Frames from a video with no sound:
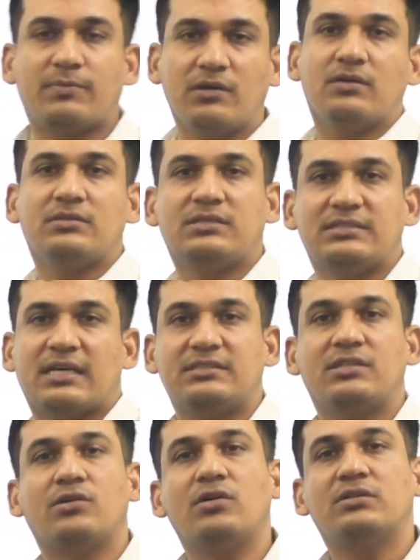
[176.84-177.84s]
pros, these are
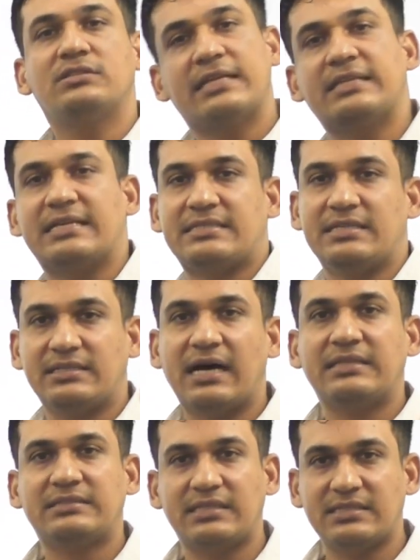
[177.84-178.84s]
the cons, and that's it. The
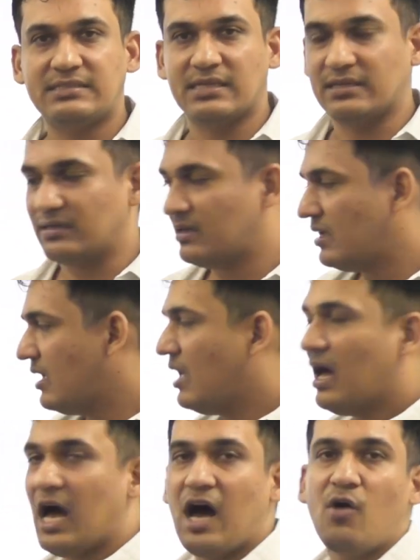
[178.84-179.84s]
answer is done.
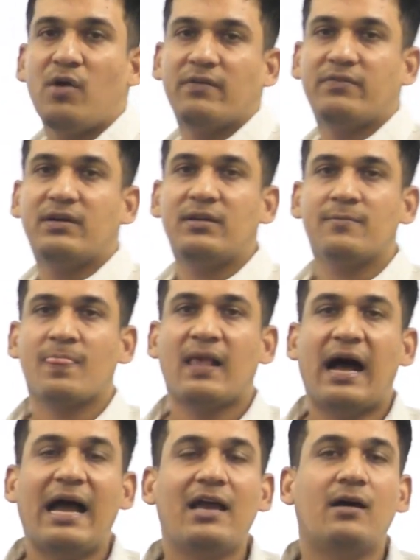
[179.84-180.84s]
However,
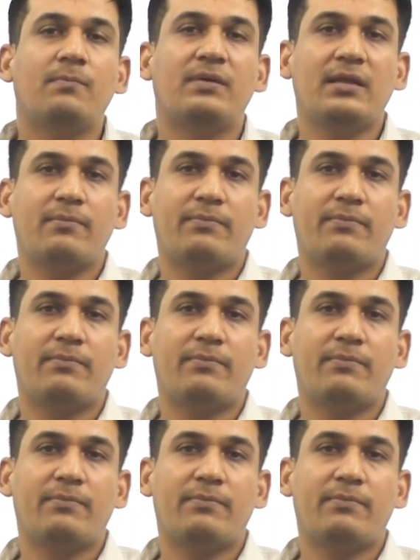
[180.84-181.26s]
I humbly